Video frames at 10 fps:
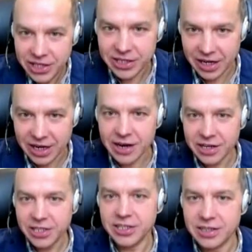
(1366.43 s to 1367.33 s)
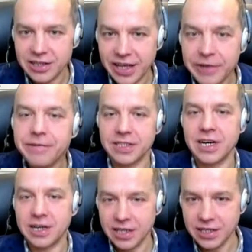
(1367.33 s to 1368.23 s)
need are needed.
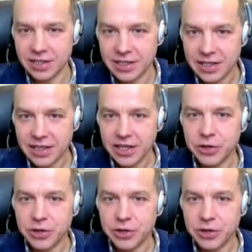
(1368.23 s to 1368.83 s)
Efforts are needed.